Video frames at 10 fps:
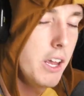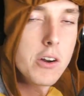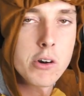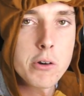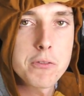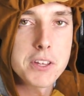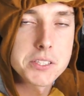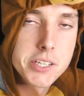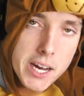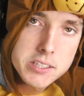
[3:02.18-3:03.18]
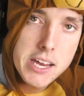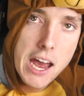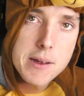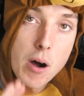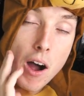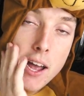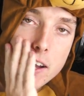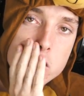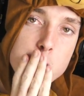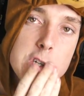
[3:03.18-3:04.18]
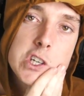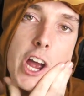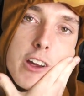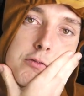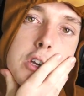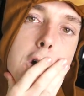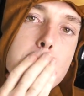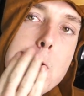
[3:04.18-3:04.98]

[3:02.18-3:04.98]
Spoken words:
In honor of this next game, I actually shaved.